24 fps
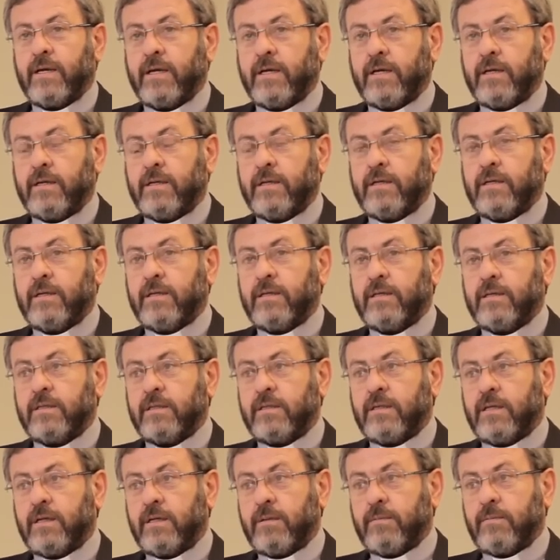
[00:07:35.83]

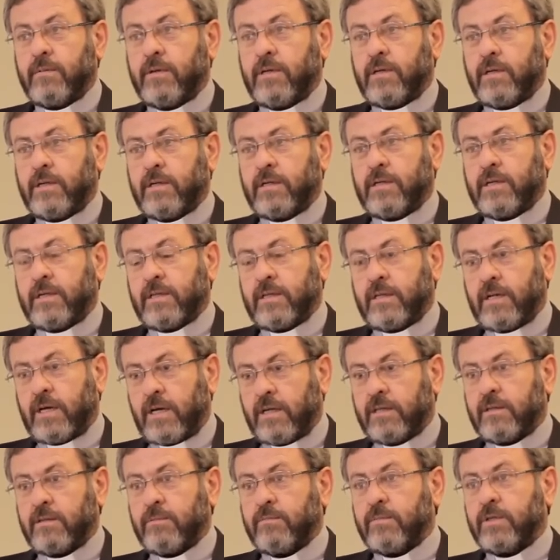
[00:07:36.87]
under the
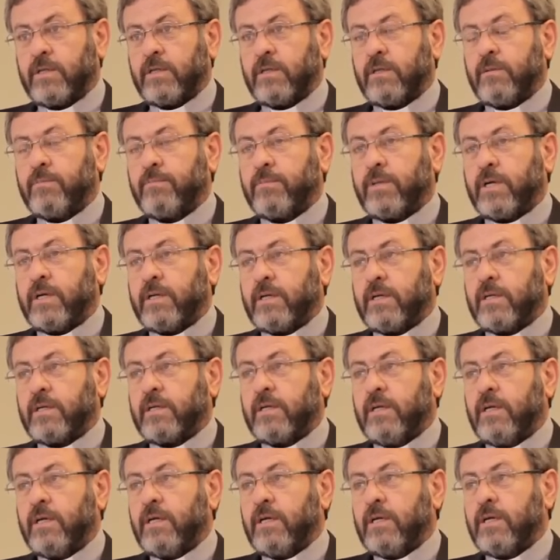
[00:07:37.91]
Ottoman Empire.
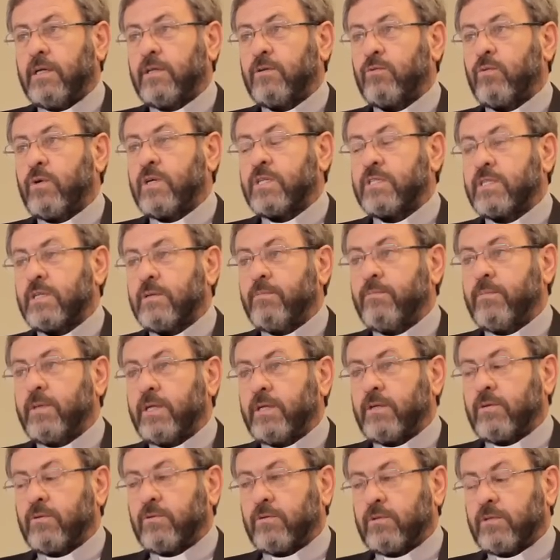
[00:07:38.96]
It was in
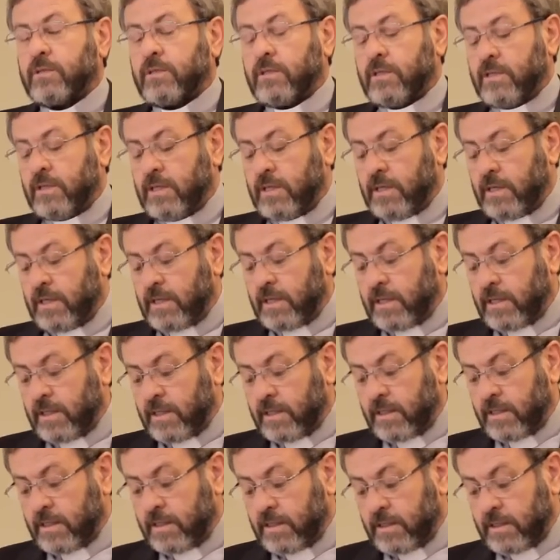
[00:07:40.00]
Beirut
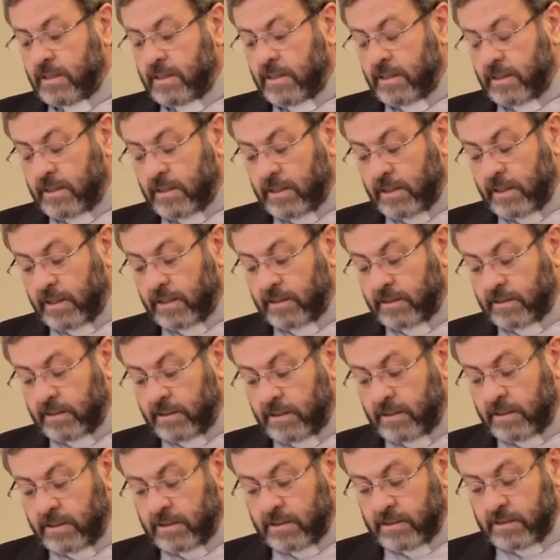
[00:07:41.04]
in
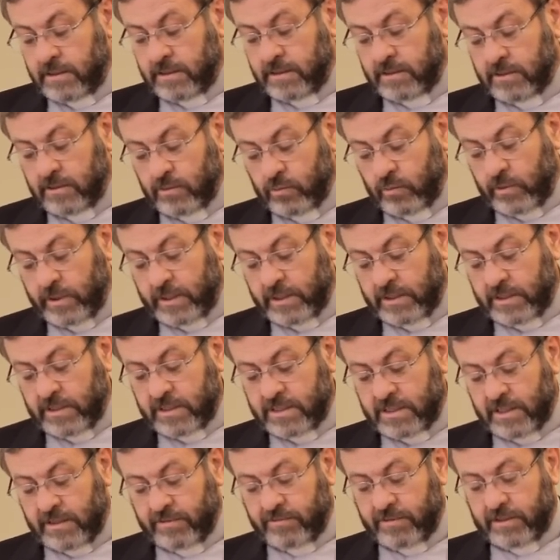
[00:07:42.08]

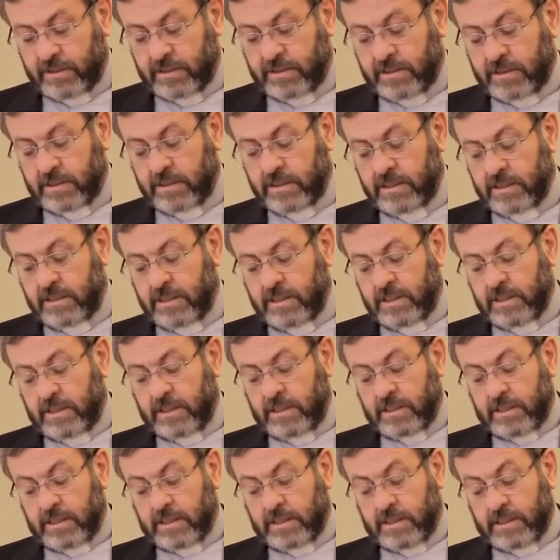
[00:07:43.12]
1827.
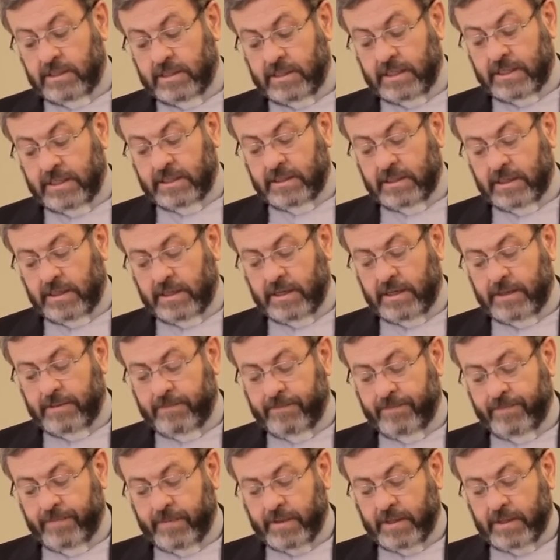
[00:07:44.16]
In that
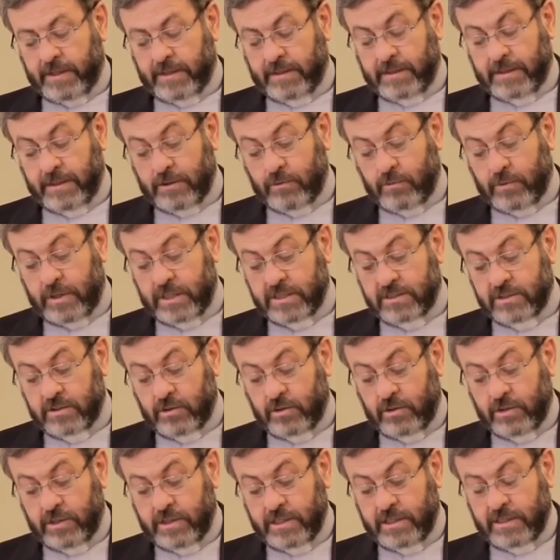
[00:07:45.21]
time, there was
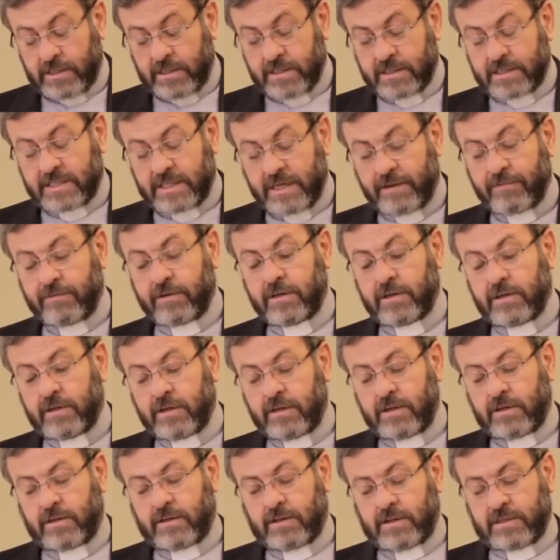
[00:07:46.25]
only 7
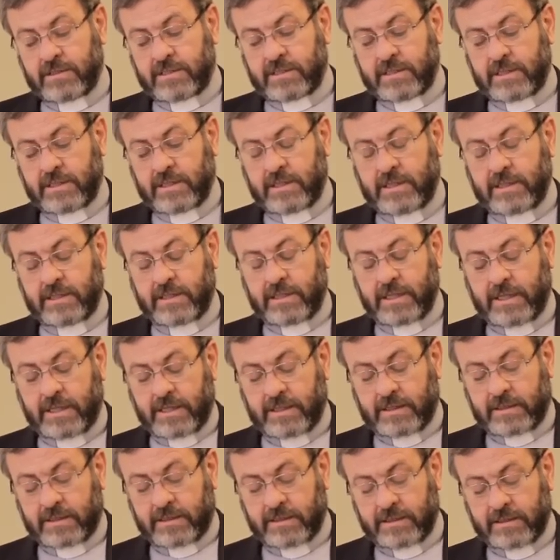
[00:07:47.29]
girls in
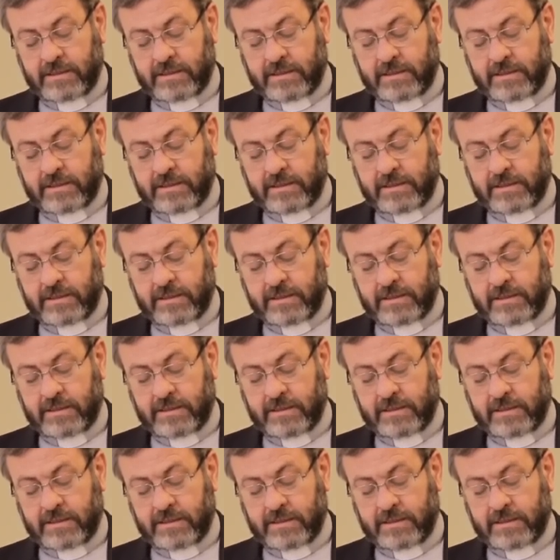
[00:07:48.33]
that